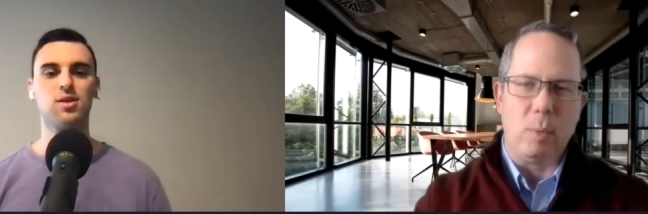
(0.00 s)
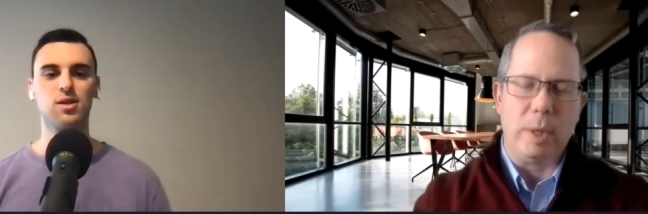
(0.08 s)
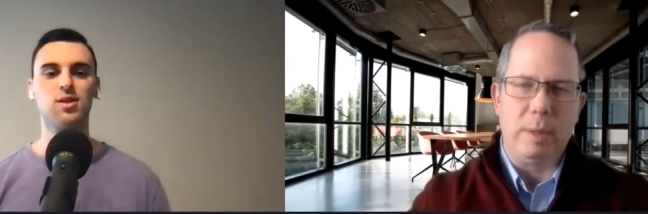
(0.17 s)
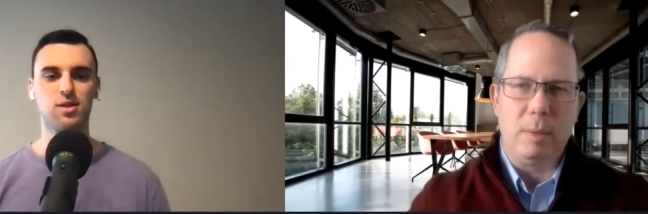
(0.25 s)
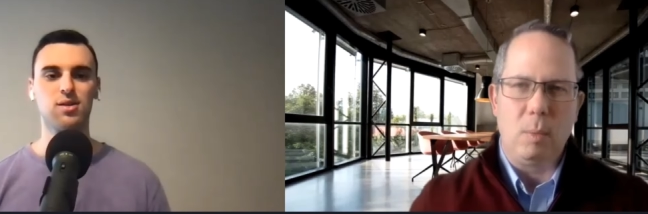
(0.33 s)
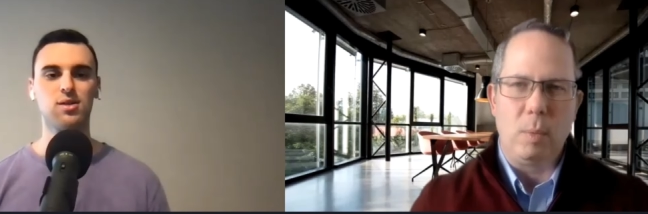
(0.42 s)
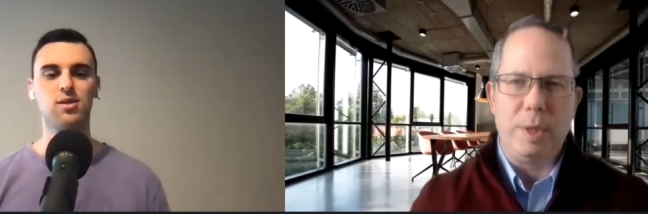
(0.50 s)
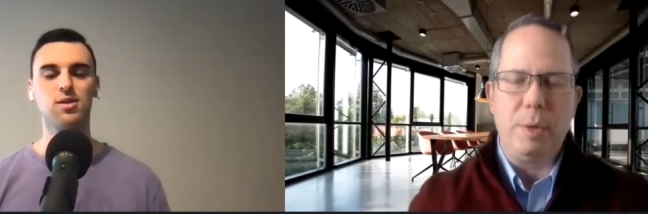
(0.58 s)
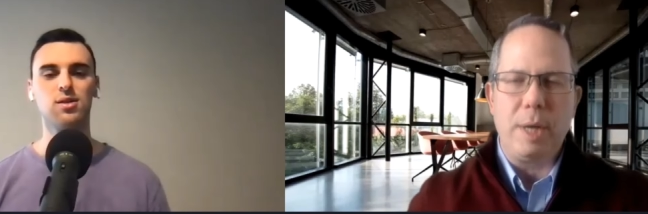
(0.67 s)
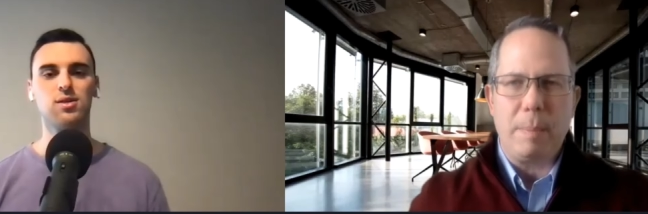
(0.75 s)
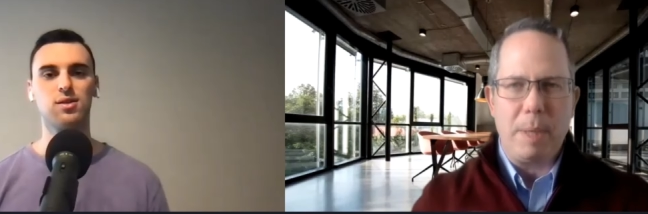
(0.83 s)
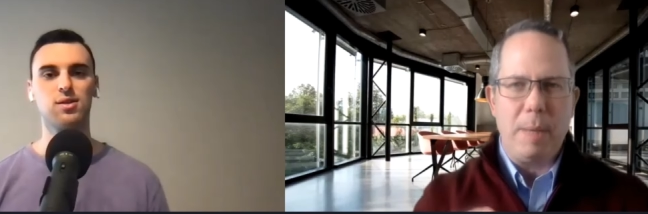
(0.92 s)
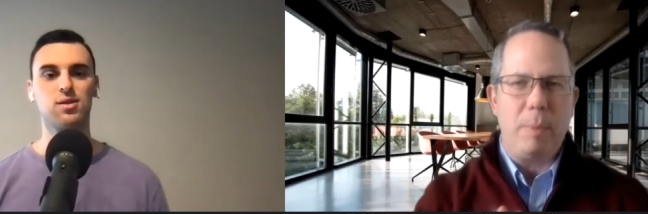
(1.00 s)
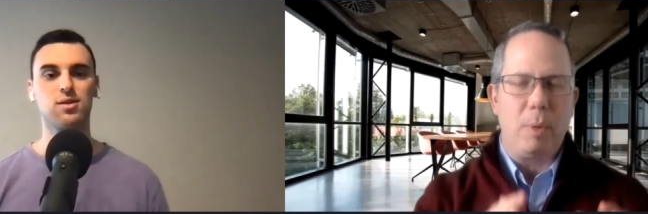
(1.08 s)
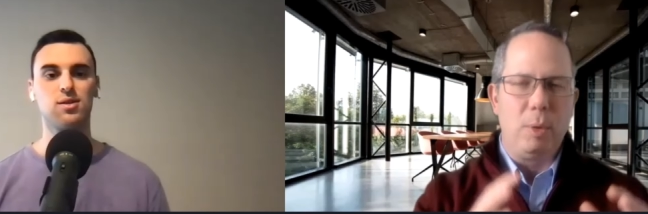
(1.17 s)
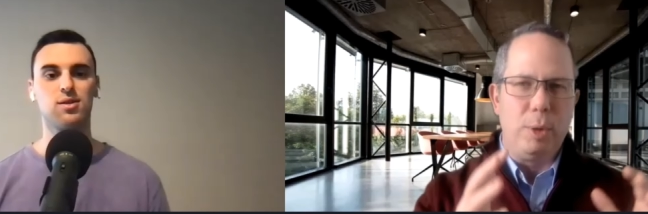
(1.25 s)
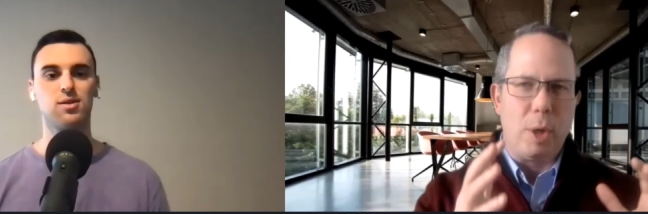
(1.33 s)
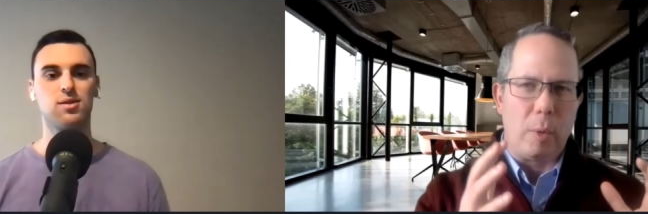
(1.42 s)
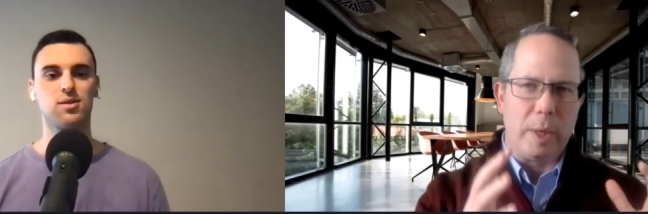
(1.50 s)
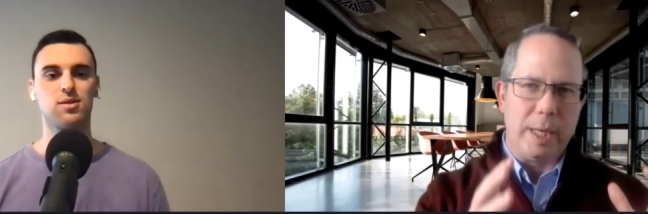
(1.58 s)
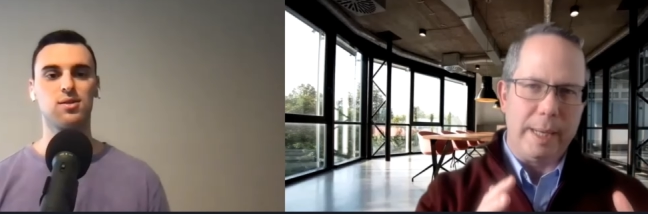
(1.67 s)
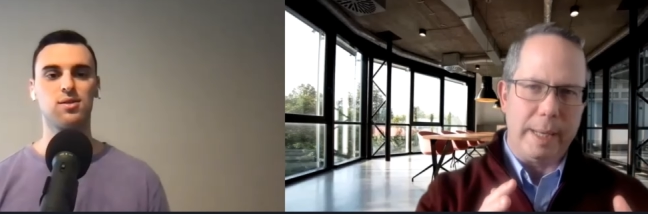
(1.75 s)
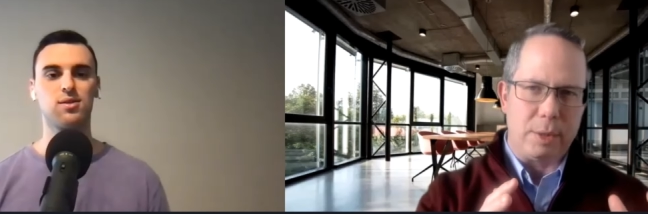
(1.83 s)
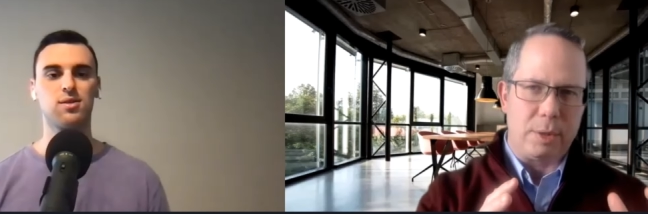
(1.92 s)
Speaker 1: And when, when you get people who know a
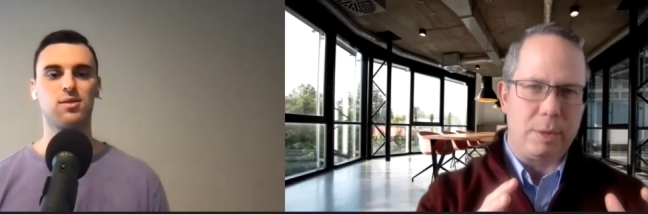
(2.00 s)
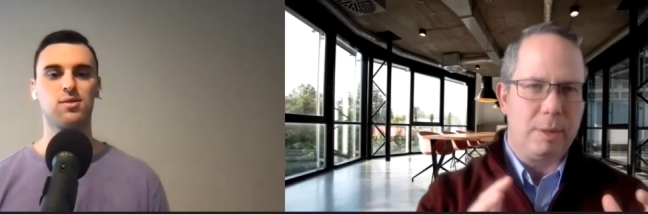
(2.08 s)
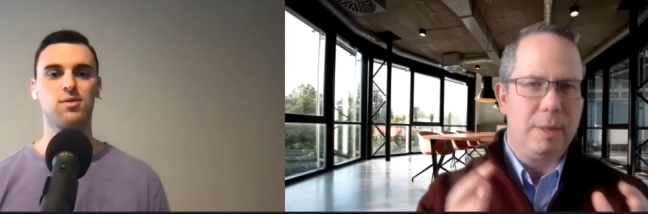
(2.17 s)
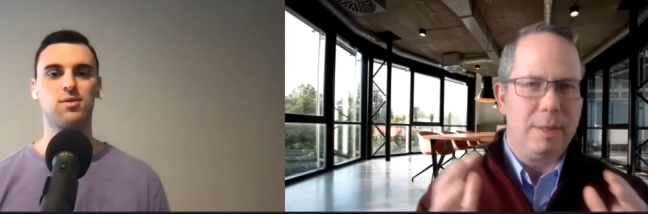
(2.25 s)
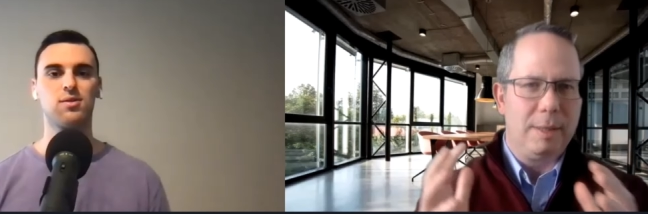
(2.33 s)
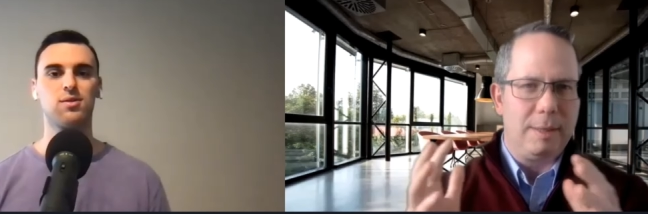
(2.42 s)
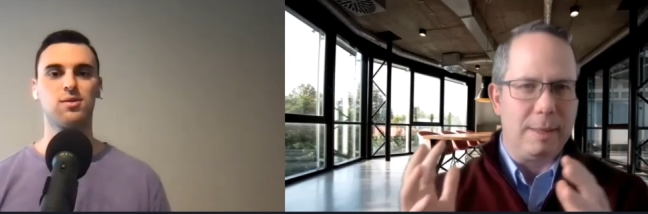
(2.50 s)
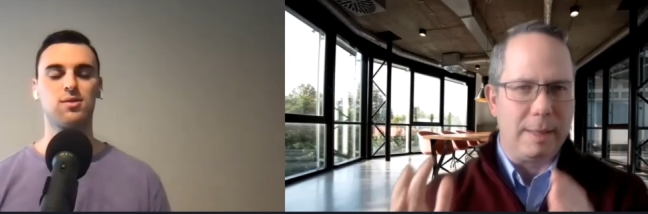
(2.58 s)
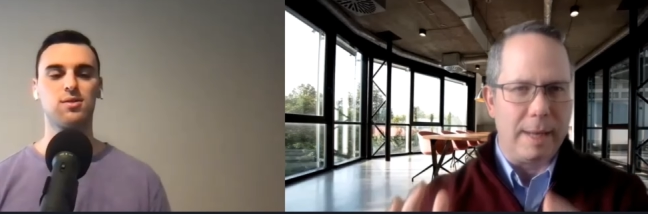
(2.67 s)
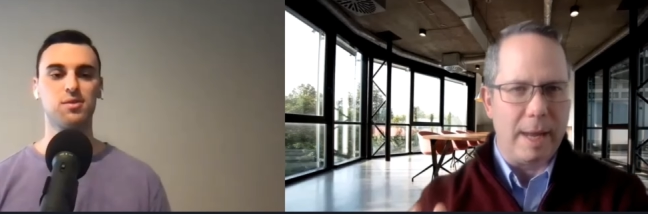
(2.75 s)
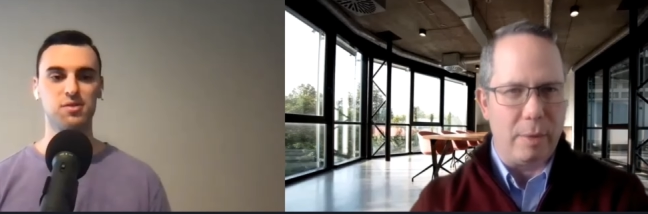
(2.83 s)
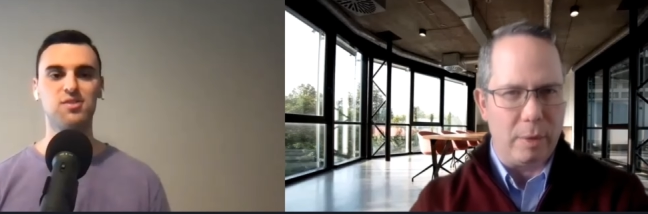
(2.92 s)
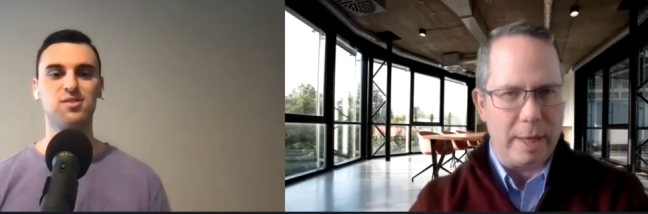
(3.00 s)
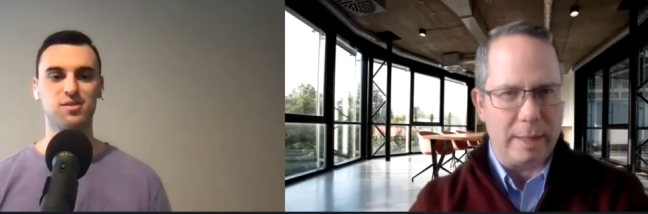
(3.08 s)
niche together